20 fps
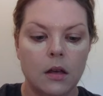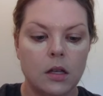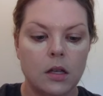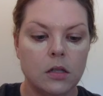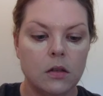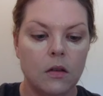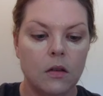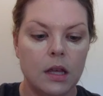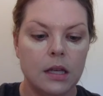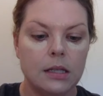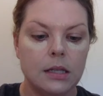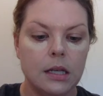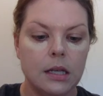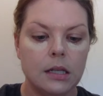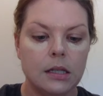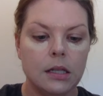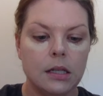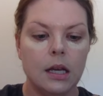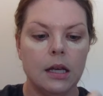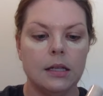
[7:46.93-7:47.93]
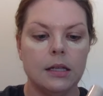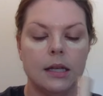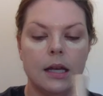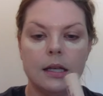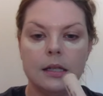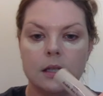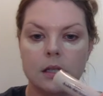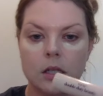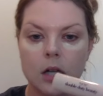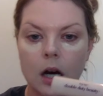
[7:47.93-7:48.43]
So this is, it
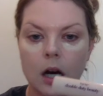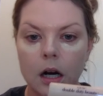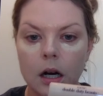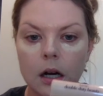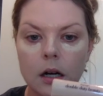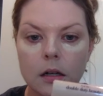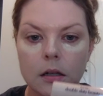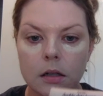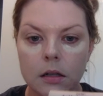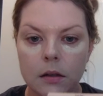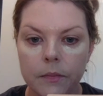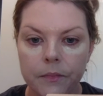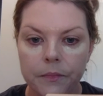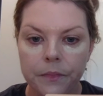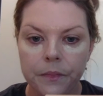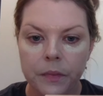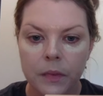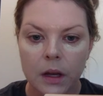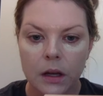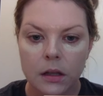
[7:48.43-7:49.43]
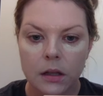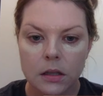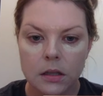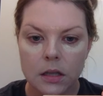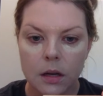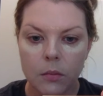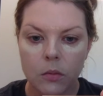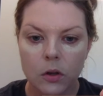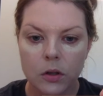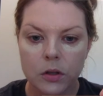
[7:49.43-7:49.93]
says Tarte
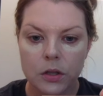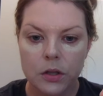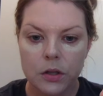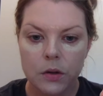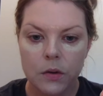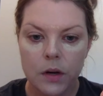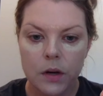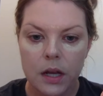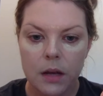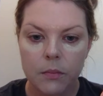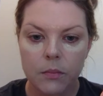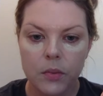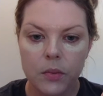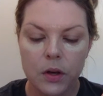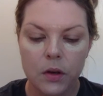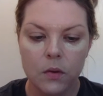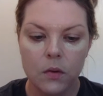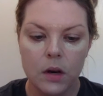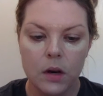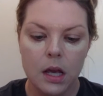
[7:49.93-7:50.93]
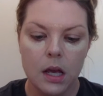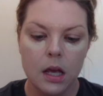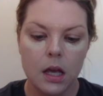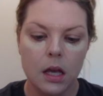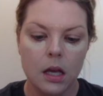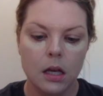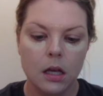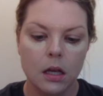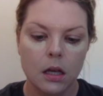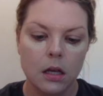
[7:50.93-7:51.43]
Double Duty
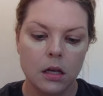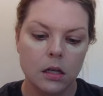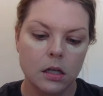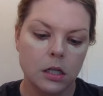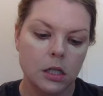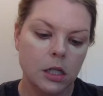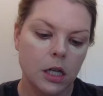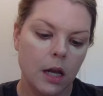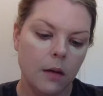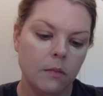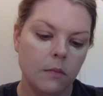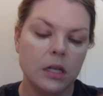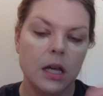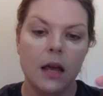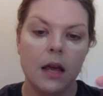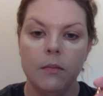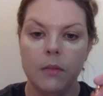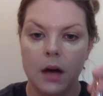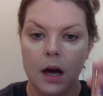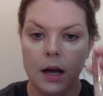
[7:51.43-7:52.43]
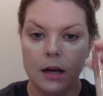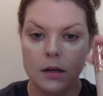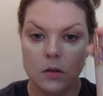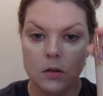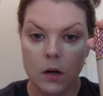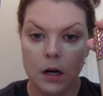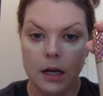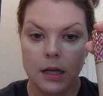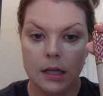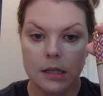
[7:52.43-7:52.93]
Beauty Shape Tape
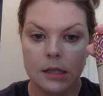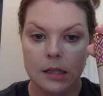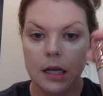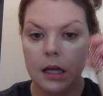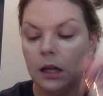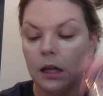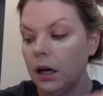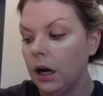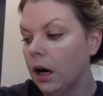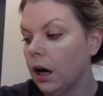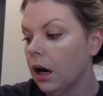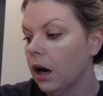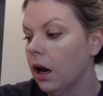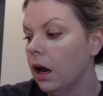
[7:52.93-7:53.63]
Contour Concealer,